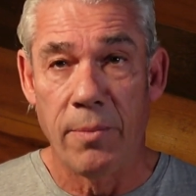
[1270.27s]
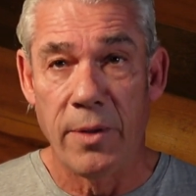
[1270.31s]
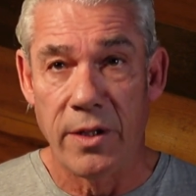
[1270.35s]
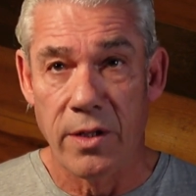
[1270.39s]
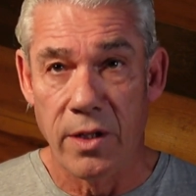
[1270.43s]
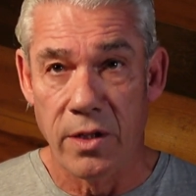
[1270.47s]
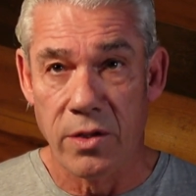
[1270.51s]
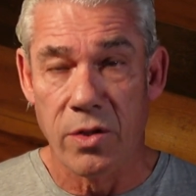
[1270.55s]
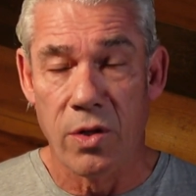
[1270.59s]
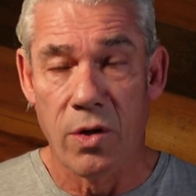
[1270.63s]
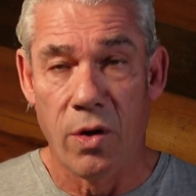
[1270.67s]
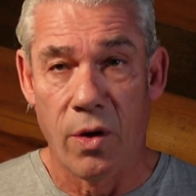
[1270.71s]

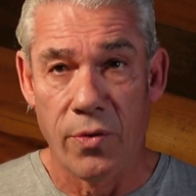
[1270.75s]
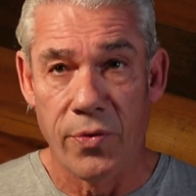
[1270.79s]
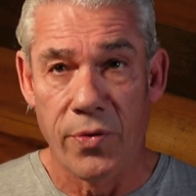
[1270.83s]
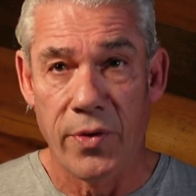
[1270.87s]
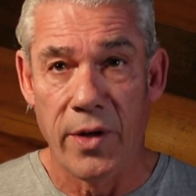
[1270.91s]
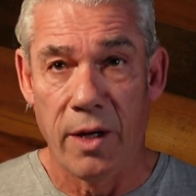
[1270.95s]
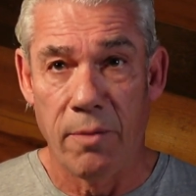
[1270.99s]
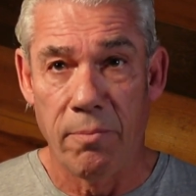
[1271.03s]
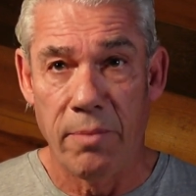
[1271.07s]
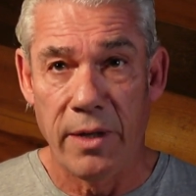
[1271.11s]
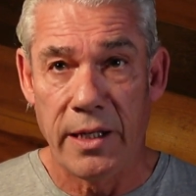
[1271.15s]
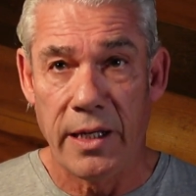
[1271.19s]
this whole
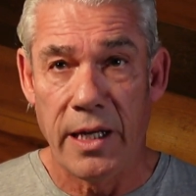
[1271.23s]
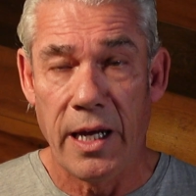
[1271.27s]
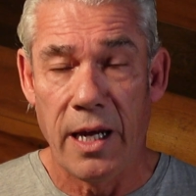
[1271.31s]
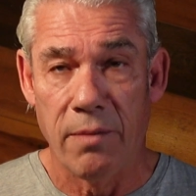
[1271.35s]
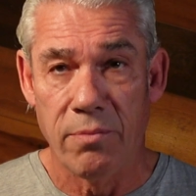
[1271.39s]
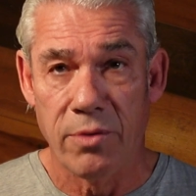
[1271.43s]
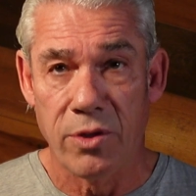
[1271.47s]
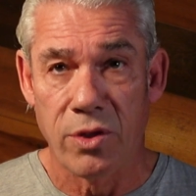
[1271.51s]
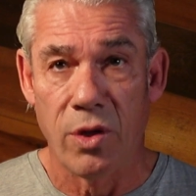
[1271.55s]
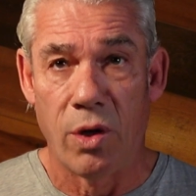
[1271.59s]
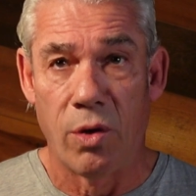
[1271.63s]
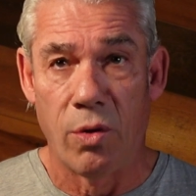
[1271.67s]
thing became
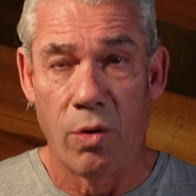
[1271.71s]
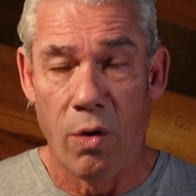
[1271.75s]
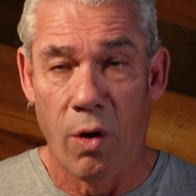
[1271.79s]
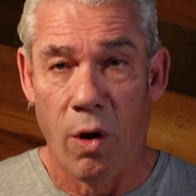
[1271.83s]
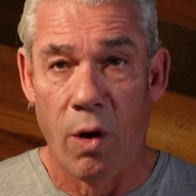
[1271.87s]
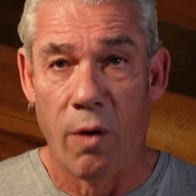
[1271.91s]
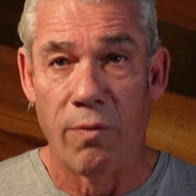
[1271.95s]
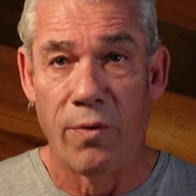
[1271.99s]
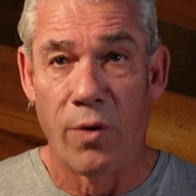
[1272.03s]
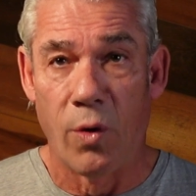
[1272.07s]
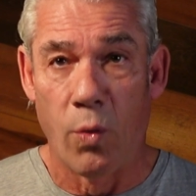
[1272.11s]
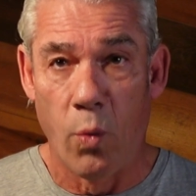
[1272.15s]
so
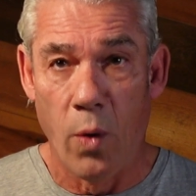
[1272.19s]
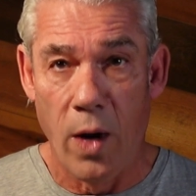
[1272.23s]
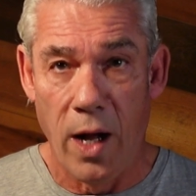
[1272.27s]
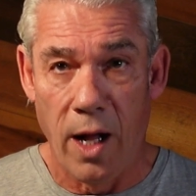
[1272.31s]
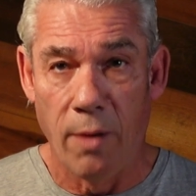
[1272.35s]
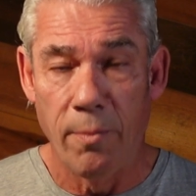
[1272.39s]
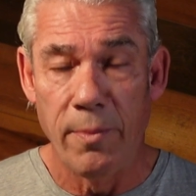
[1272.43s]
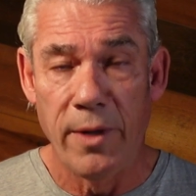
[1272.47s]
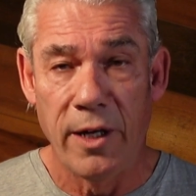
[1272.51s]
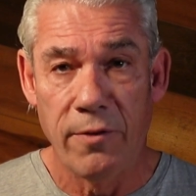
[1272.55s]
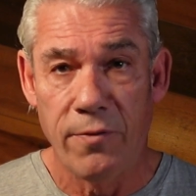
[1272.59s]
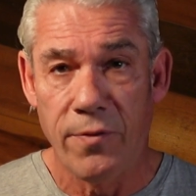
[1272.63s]

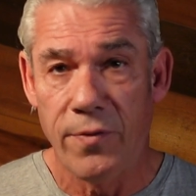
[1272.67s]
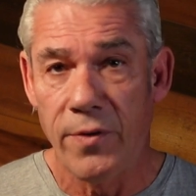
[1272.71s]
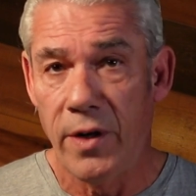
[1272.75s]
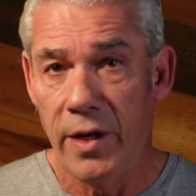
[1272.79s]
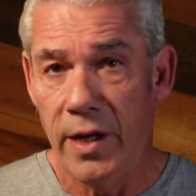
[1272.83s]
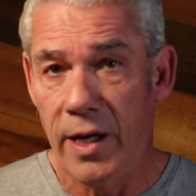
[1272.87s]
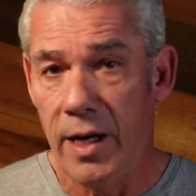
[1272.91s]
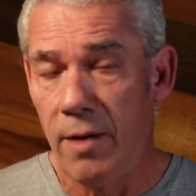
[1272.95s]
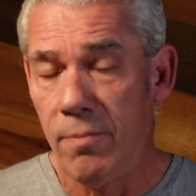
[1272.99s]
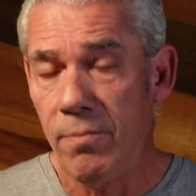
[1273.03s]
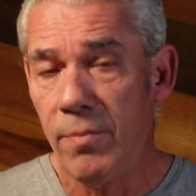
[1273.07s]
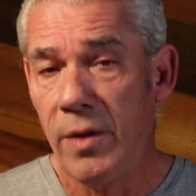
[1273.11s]
overwhelming for
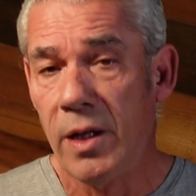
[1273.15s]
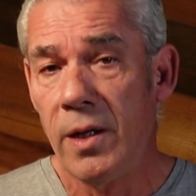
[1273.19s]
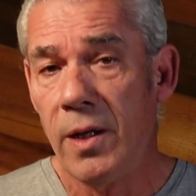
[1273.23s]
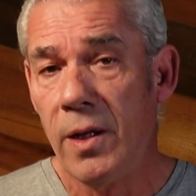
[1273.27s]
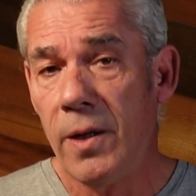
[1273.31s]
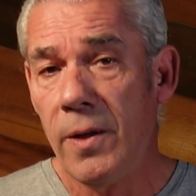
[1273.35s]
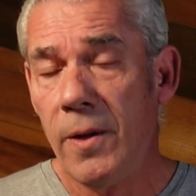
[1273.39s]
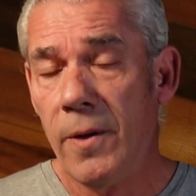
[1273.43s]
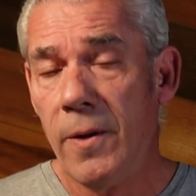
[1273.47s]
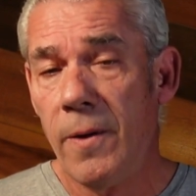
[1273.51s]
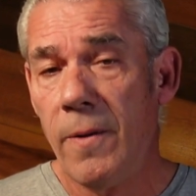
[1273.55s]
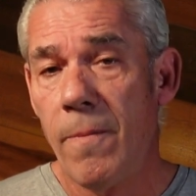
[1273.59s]
him
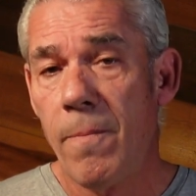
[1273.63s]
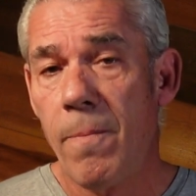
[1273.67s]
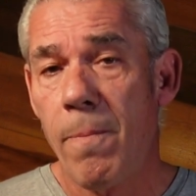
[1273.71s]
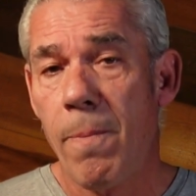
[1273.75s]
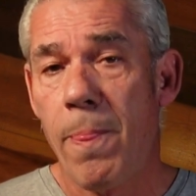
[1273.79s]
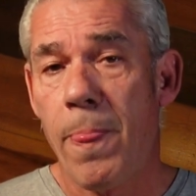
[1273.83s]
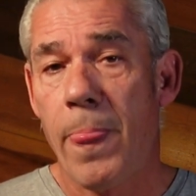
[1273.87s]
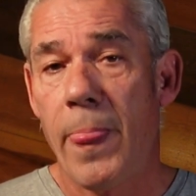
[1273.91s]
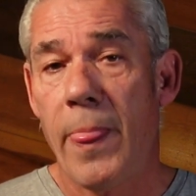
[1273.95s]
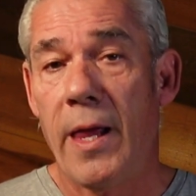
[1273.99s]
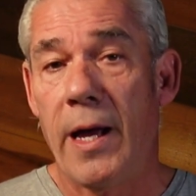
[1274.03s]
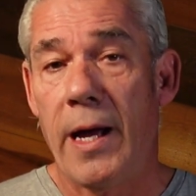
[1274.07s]

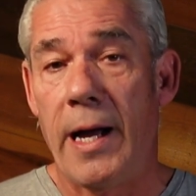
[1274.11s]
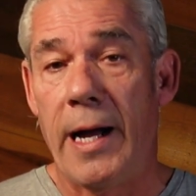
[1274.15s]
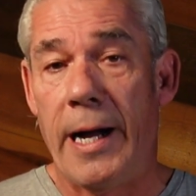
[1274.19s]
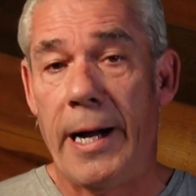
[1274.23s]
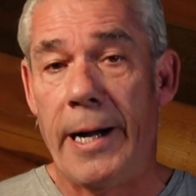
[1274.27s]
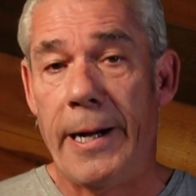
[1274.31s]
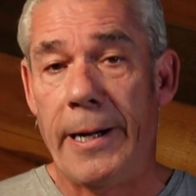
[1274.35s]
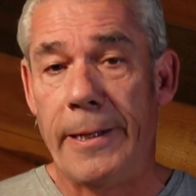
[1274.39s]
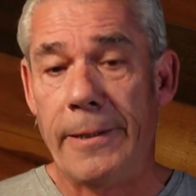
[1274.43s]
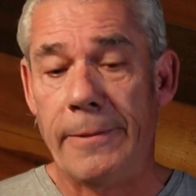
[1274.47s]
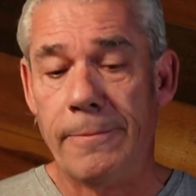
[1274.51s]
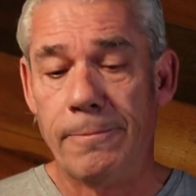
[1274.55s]

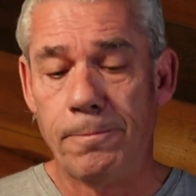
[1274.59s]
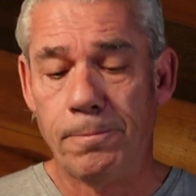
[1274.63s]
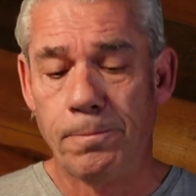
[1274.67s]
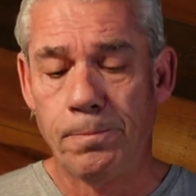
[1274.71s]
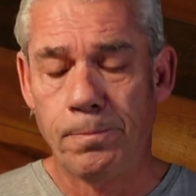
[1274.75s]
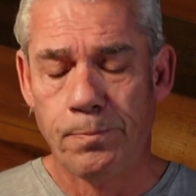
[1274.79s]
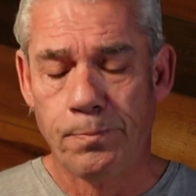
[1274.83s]
that